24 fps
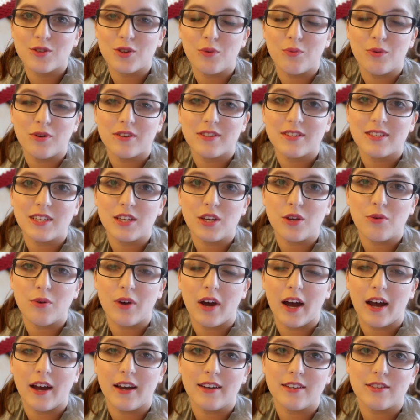So we'll see you
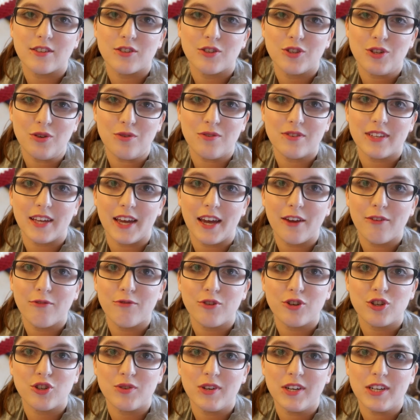guys Tuesday
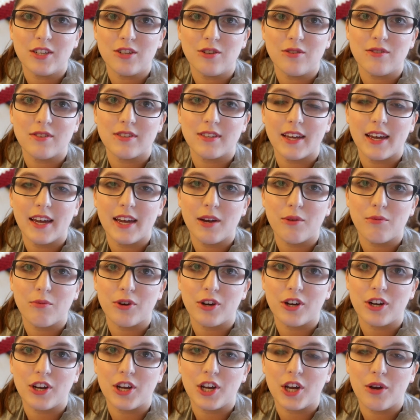for Treat Tuesday, and
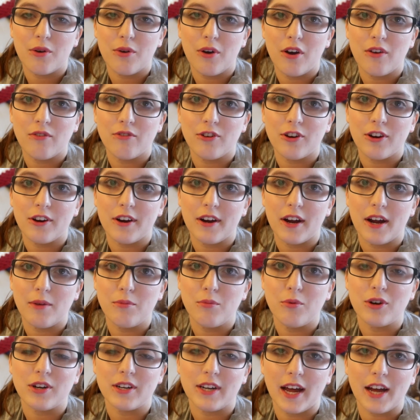we're gonna go over
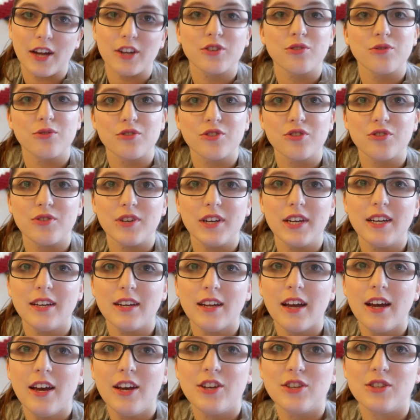a more natural
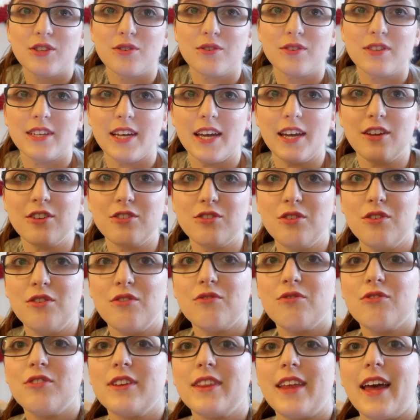treat, so stay in
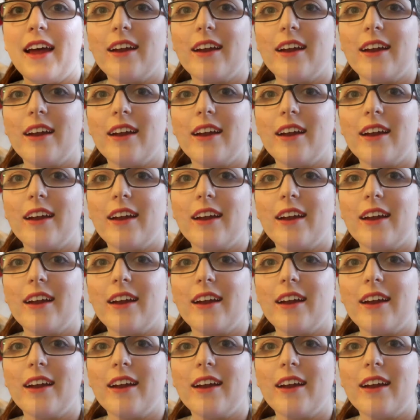tune for